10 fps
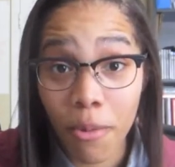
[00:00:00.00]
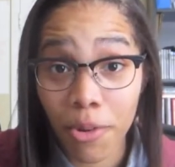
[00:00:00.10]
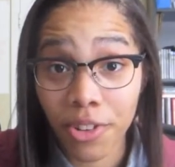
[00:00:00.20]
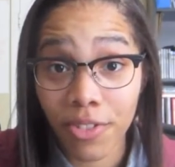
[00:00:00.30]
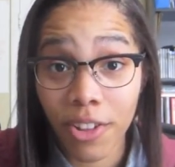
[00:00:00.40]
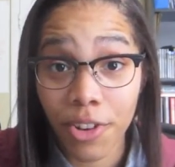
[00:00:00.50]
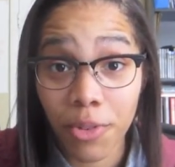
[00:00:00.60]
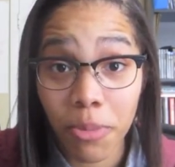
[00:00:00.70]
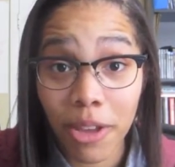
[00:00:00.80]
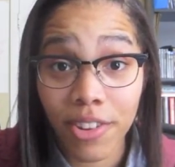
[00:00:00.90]
a person of color and you
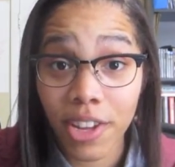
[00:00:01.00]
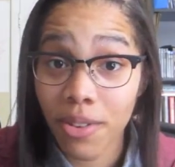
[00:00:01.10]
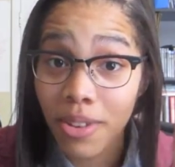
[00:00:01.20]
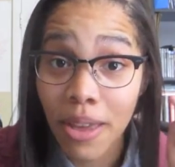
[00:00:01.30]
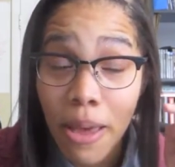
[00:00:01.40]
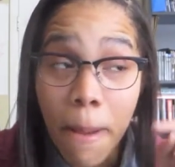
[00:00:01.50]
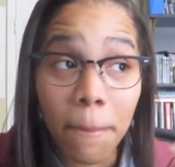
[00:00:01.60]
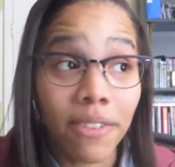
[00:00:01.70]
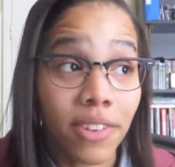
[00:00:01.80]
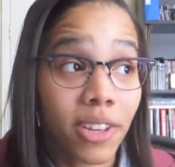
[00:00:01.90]
want to make
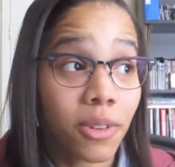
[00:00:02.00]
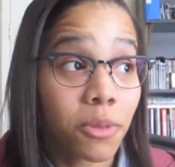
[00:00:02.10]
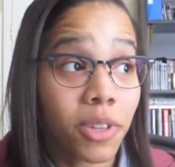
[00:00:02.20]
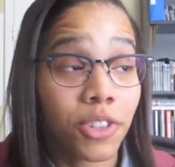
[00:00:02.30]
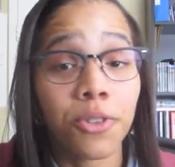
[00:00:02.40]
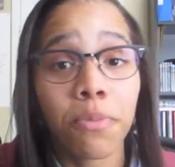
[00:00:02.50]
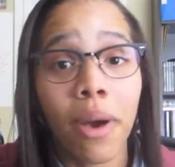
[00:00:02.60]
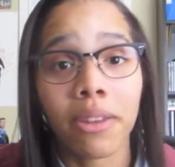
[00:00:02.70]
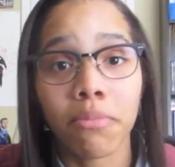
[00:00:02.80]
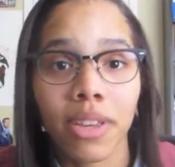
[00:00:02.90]
videos because you
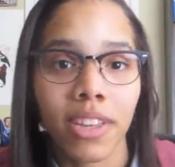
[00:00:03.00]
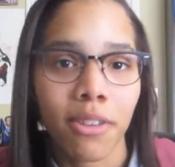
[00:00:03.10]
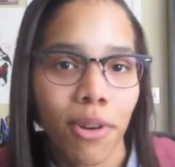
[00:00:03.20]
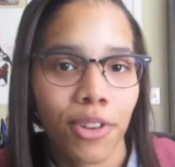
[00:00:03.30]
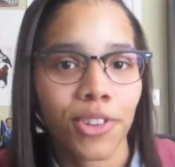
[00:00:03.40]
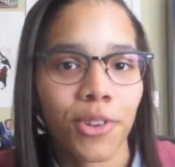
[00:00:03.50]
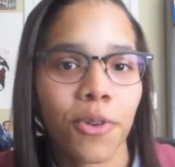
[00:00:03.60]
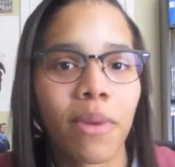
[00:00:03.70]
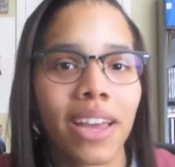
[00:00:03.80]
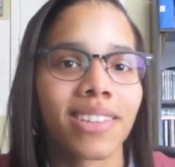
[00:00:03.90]
might be the person who
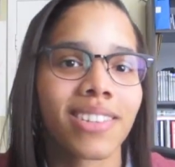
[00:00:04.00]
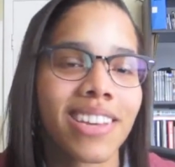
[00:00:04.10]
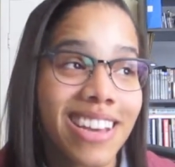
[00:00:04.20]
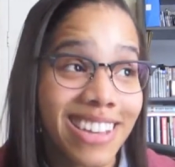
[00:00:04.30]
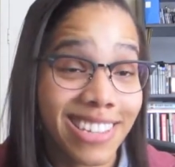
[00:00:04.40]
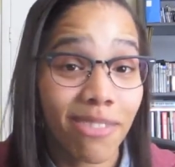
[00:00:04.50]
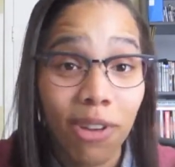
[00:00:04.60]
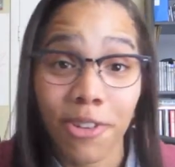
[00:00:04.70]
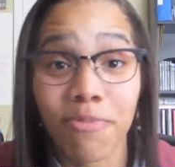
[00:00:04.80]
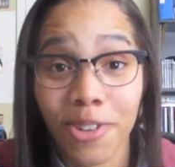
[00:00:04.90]
makes some
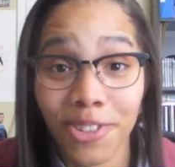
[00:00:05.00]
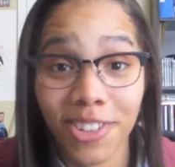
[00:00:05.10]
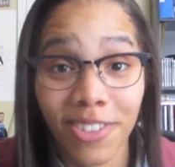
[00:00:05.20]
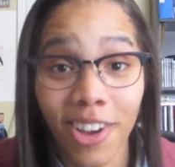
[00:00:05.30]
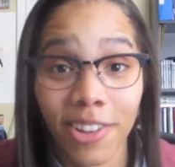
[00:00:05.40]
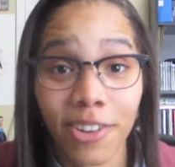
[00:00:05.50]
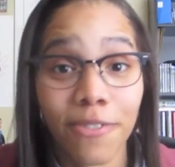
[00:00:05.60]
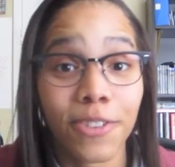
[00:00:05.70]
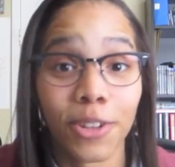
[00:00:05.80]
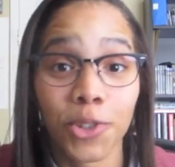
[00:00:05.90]
other person of color
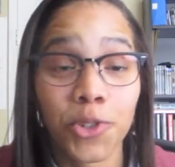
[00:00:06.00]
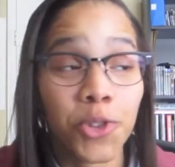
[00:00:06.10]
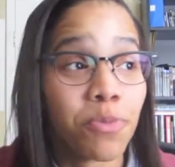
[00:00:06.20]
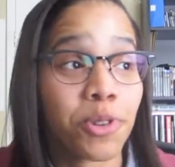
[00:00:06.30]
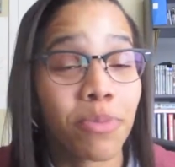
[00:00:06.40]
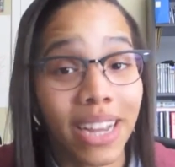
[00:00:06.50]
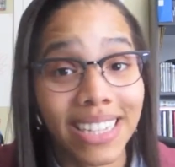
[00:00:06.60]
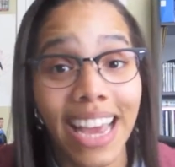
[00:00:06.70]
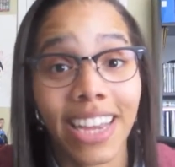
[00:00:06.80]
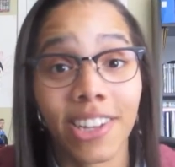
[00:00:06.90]
feel super
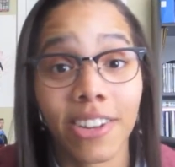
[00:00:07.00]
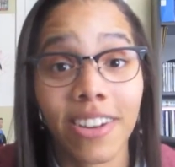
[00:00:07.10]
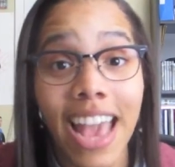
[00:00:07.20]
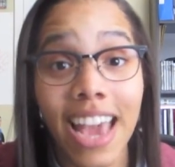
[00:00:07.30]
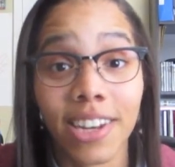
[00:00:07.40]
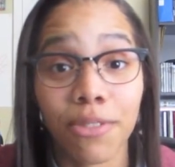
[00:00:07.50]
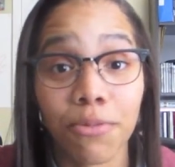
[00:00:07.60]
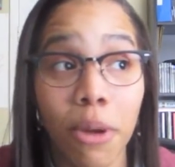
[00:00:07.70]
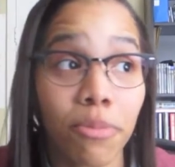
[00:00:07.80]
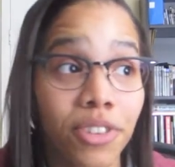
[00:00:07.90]
spectacular and
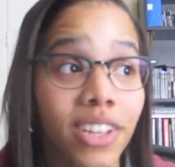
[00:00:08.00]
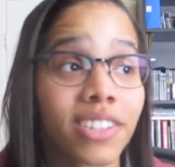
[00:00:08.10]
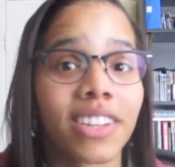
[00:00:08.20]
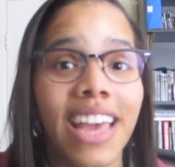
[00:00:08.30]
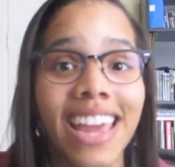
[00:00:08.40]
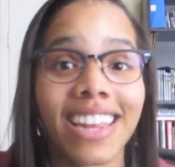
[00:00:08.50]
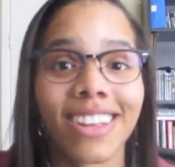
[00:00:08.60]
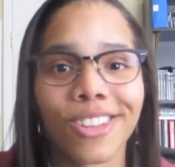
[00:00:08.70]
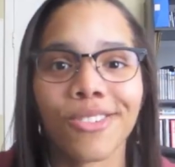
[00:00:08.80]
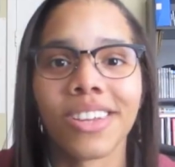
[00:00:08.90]
represented and
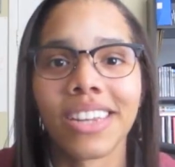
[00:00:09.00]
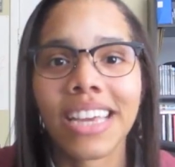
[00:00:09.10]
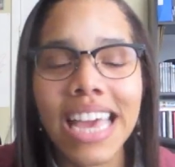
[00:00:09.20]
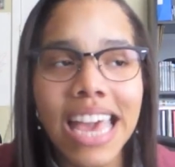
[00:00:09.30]
included